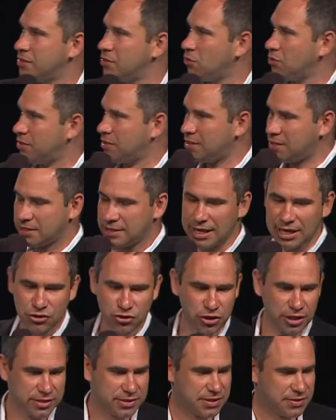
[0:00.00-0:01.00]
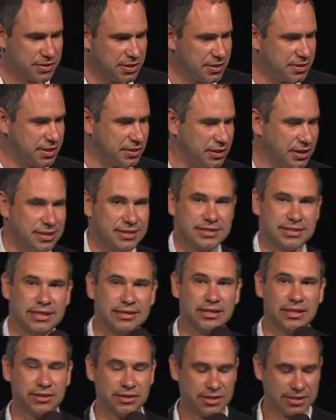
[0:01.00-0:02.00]
So this is actually the things that are
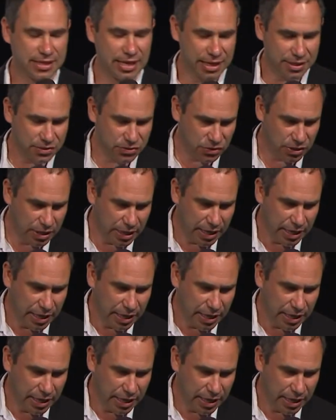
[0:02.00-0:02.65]
standardized.